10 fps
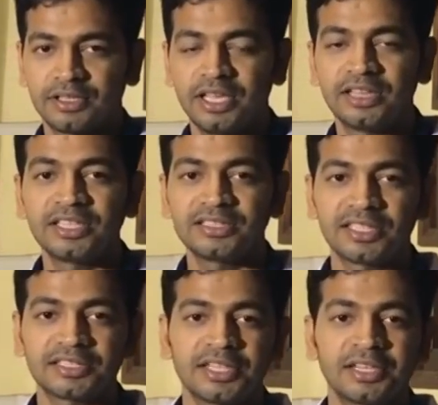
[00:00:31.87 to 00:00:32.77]
In this
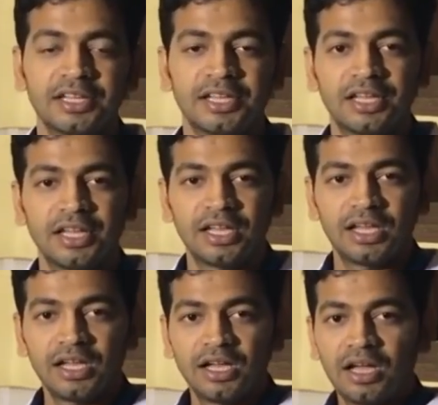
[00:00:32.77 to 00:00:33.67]
session,
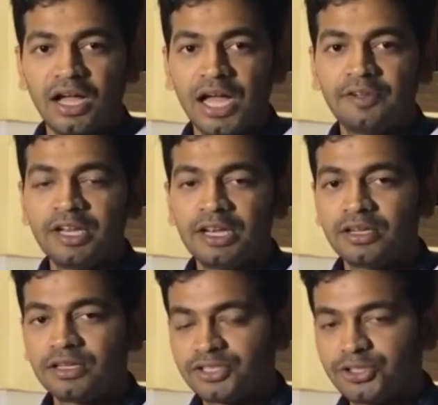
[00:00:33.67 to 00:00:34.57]
I will
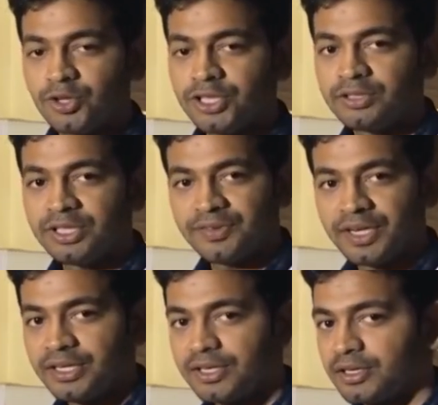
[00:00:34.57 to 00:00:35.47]
show you different